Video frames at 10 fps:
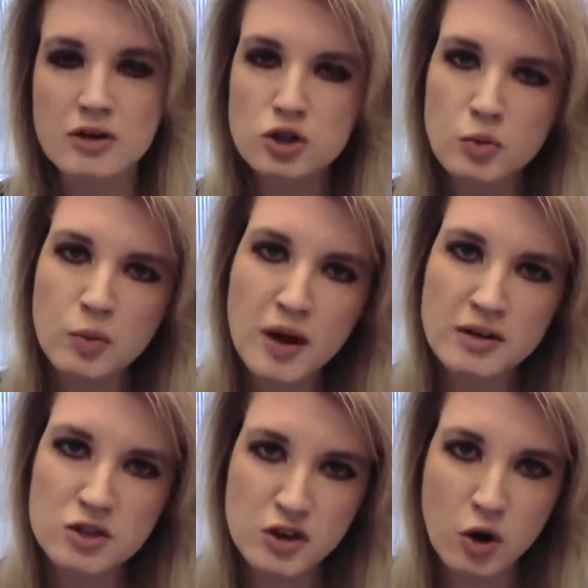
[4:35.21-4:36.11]
Superman
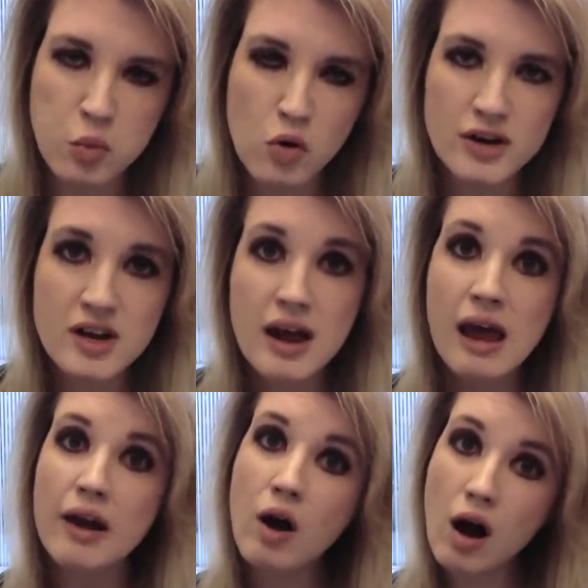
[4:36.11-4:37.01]
is 0 point,
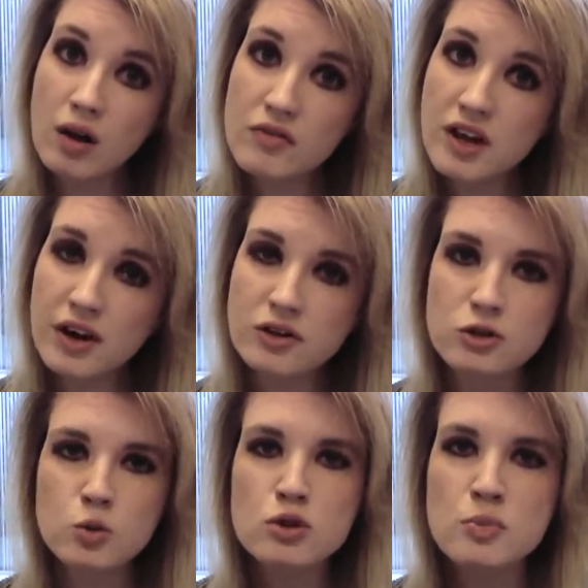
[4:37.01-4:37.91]
and all of the
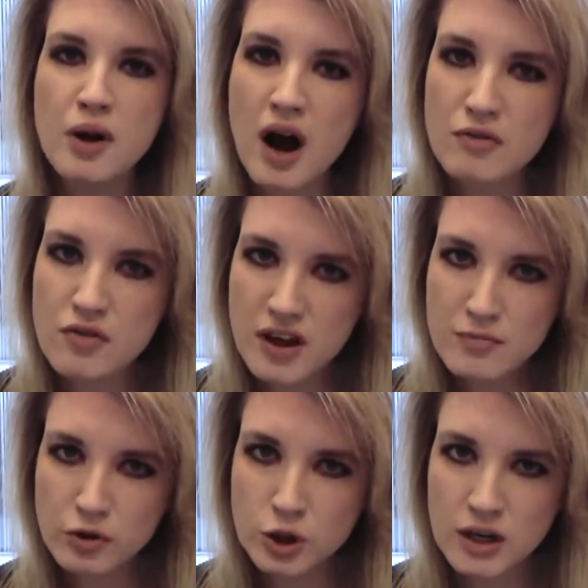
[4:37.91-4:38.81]
characters will spin off of
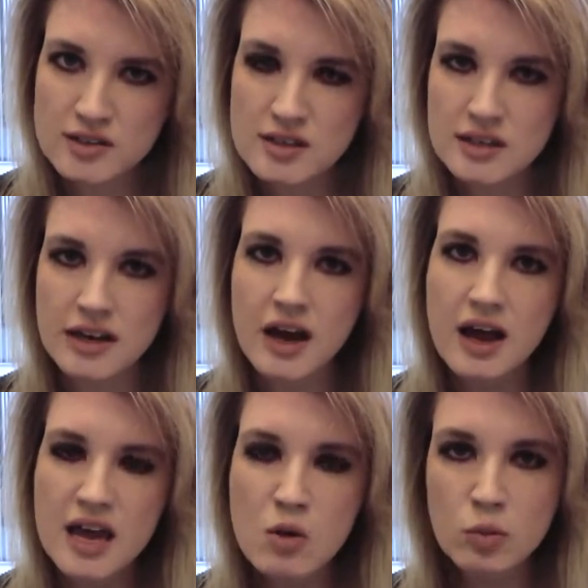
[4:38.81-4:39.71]
him for Justice League.
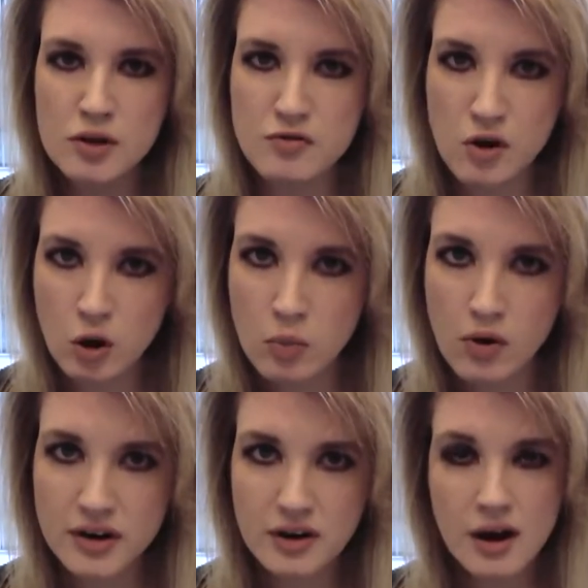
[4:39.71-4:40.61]
He will be the focal
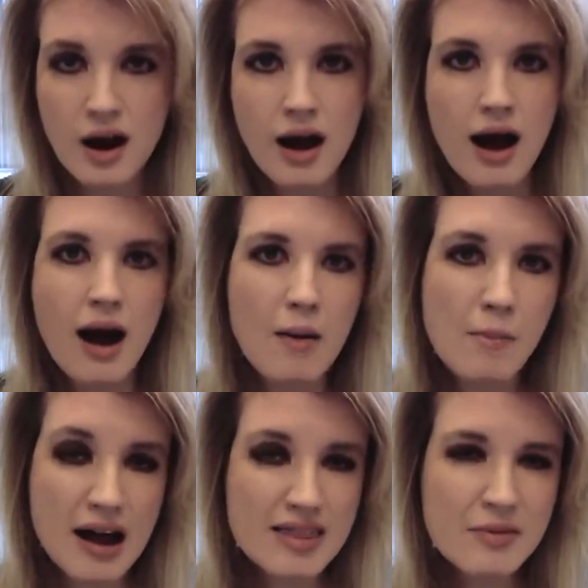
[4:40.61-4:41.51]
point.
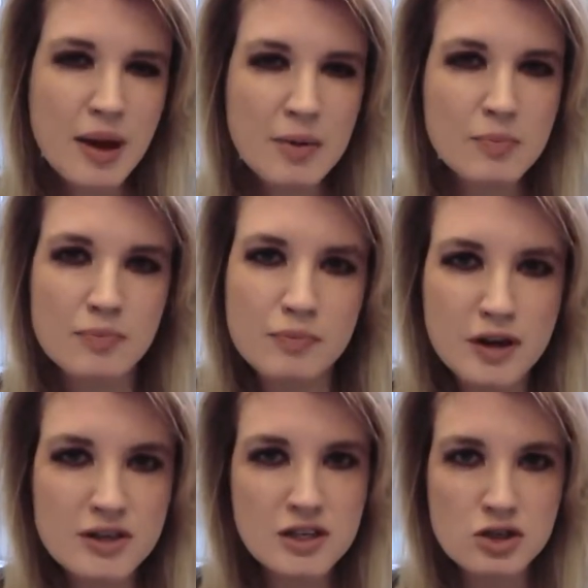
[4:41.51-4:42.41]
I think maybe
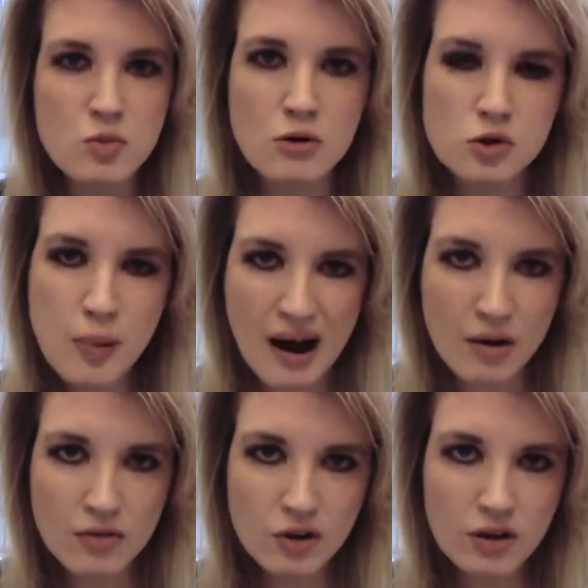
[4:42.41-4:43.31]
because he's the most
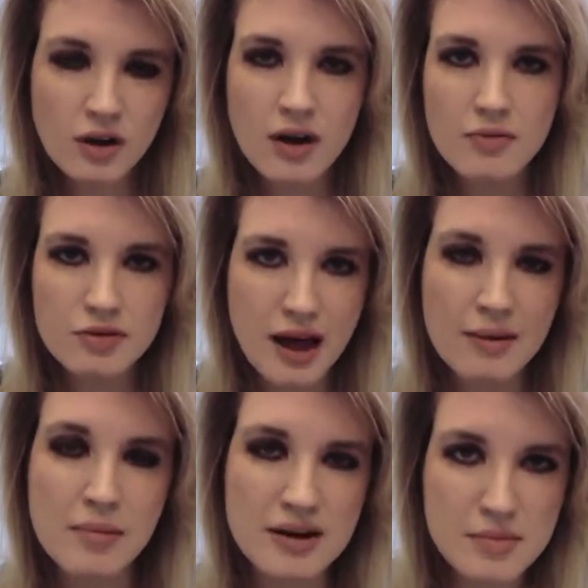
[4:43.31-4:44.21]
powerful,
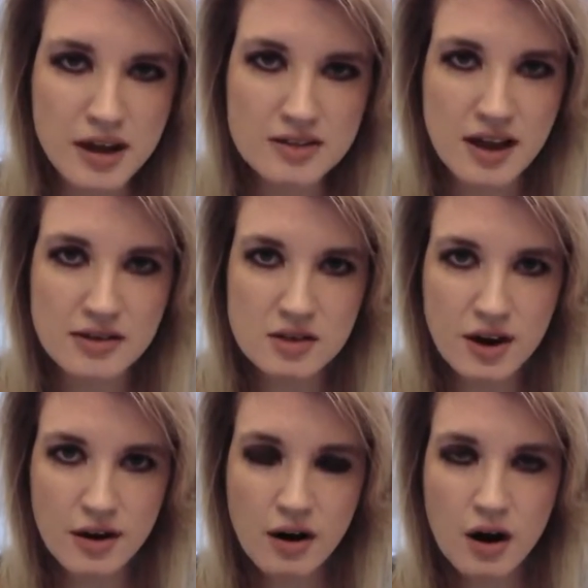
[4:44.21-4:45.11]
that might make sense
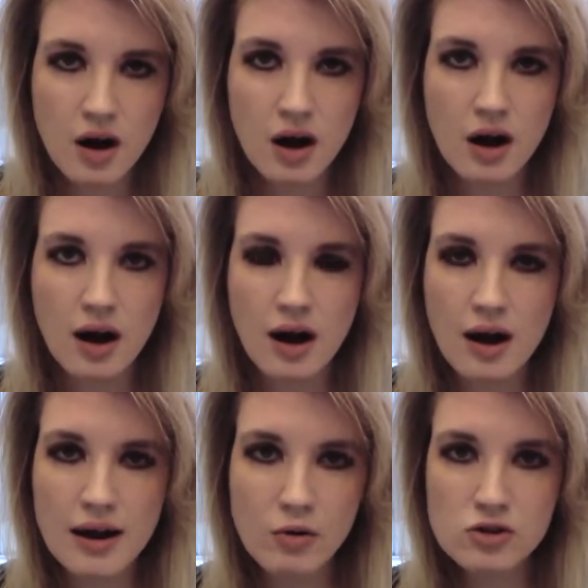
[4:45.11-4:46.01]
here.
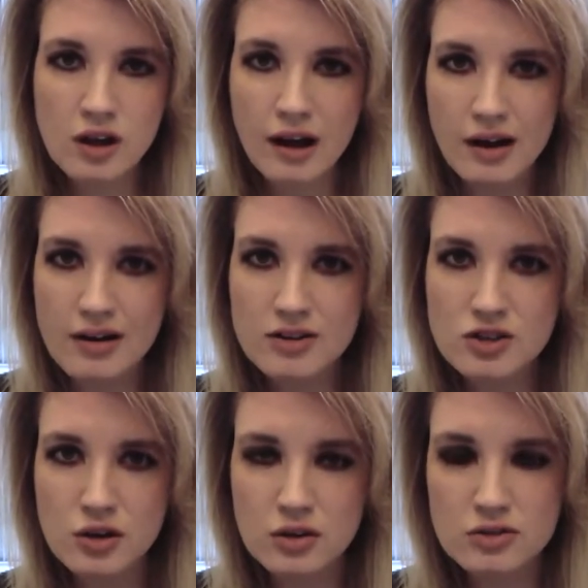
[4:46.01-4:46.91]
And also,
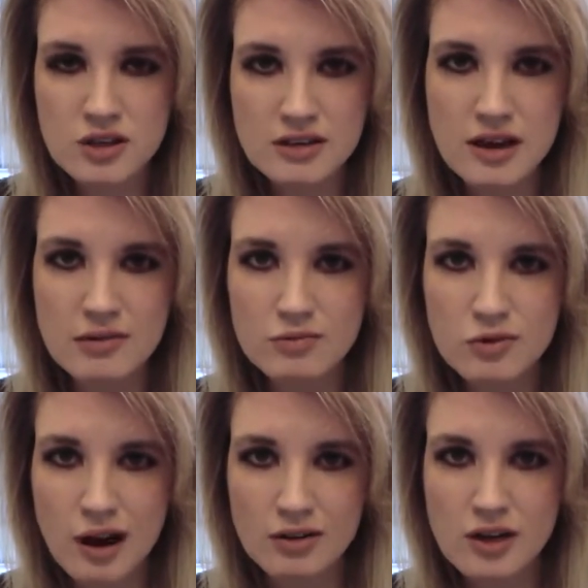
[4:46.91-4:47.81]

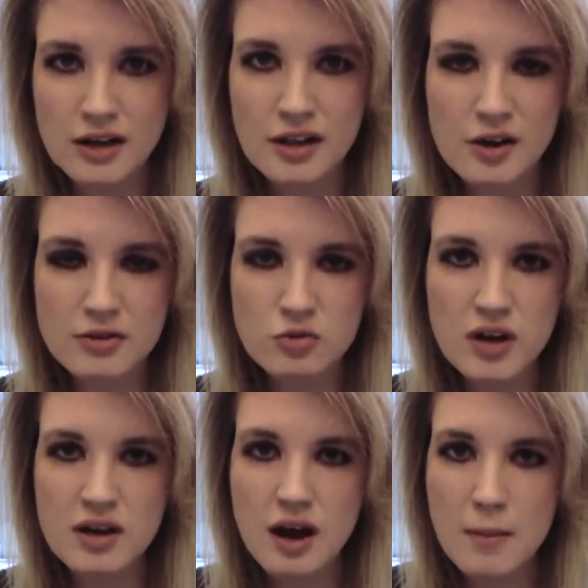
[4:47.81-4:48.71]
I'll tell you later this
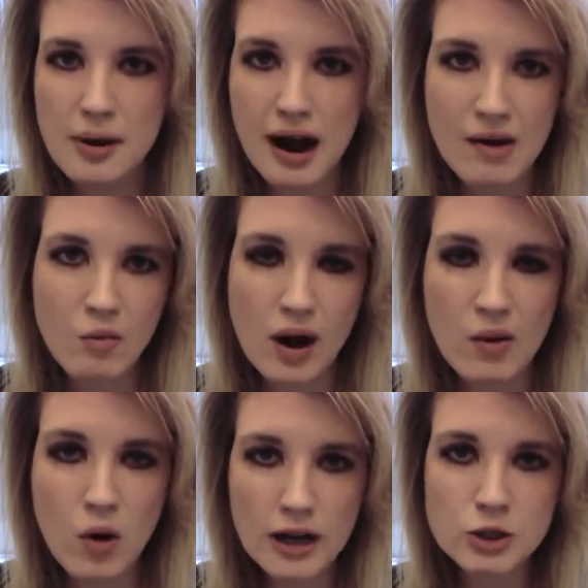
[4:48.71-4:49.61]
week, but when I
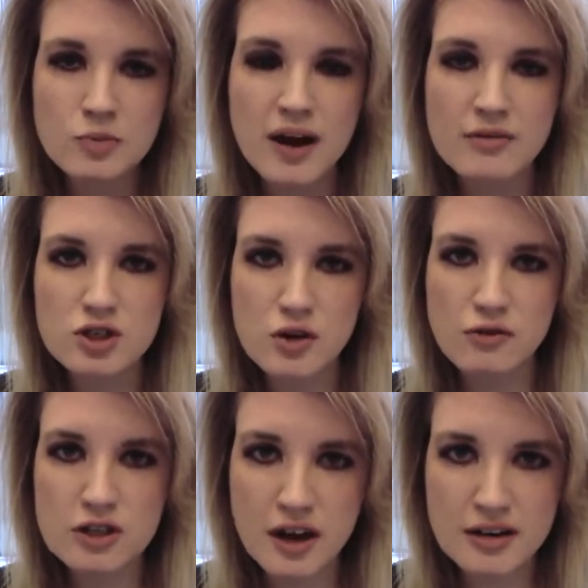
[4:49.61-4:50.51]
watched Man of Steel
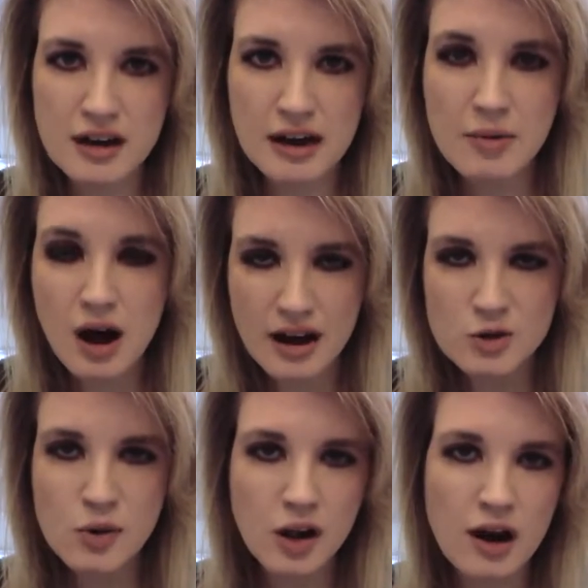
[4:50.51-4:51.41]
for a second time, I
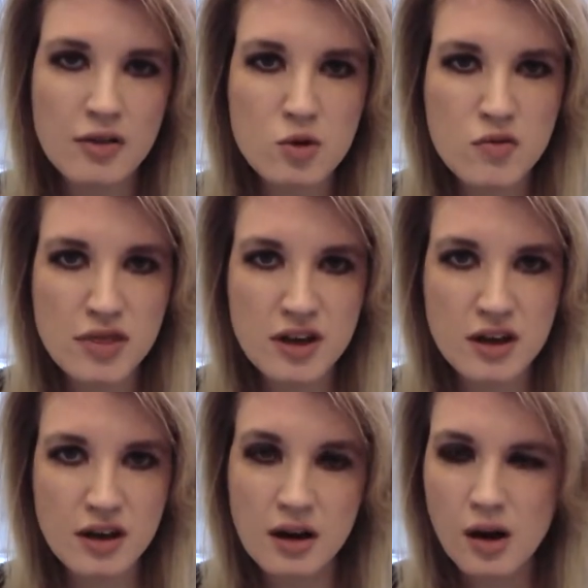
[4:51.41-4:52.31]
spent a lot of the movie
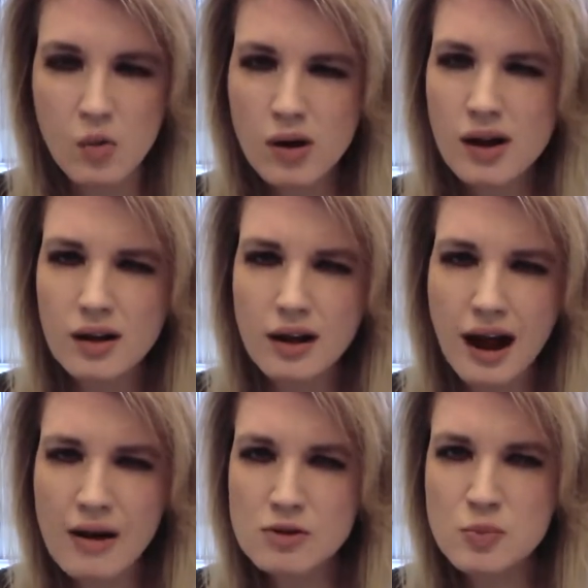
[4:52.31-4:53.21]
thinking, Well,
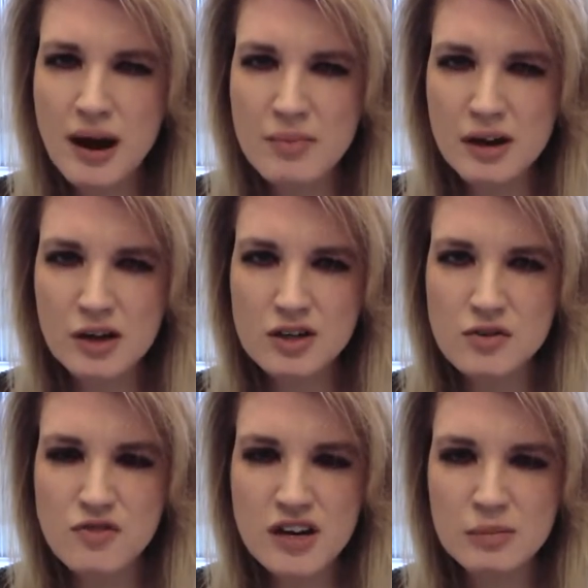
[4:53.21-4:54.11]
how is Batman going
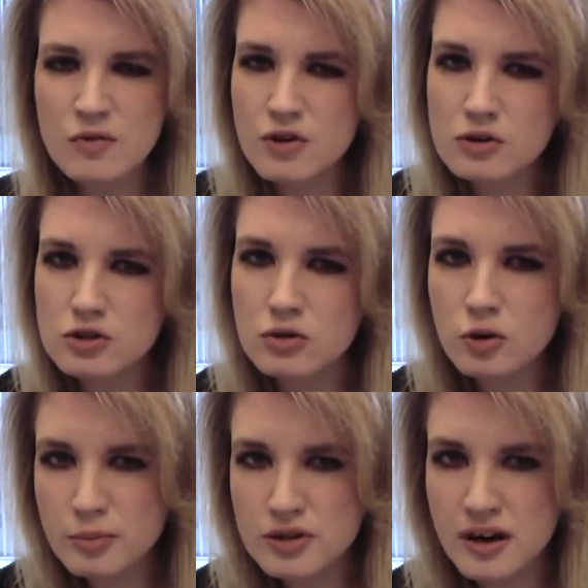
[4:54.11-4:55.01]
to defeat him if there's no
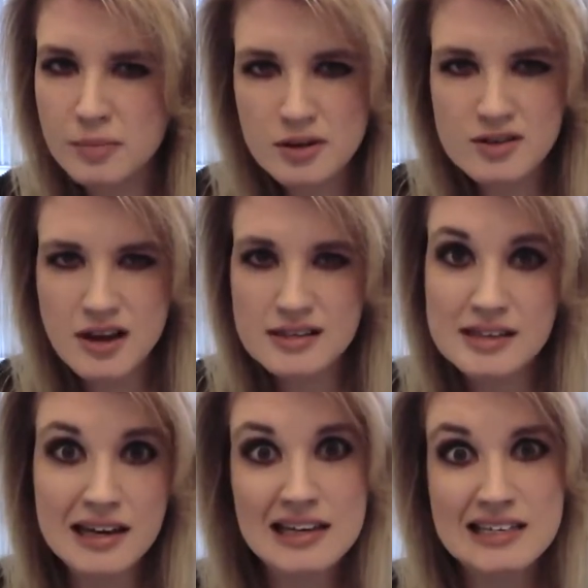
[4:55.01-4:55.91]
kryptonite? Because that's
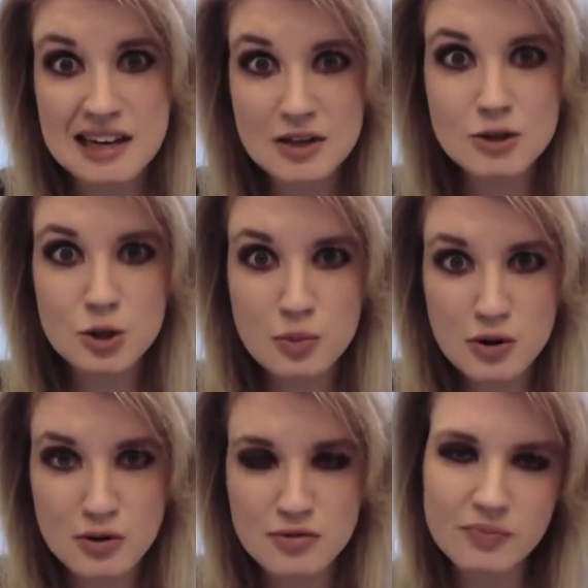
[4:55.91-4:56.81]
like his signature
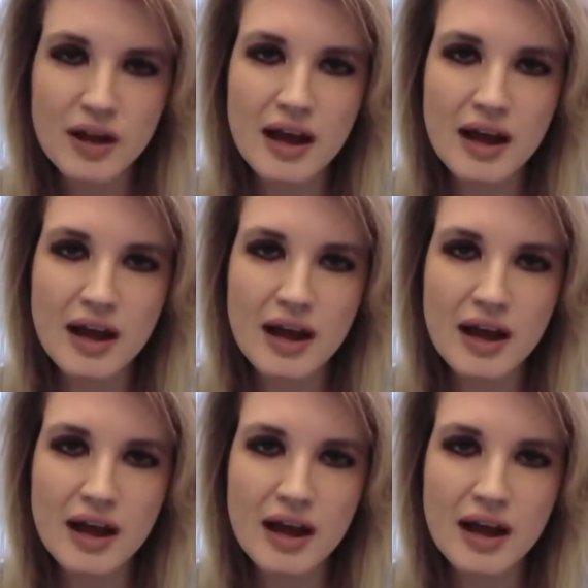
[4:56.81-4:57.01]
move.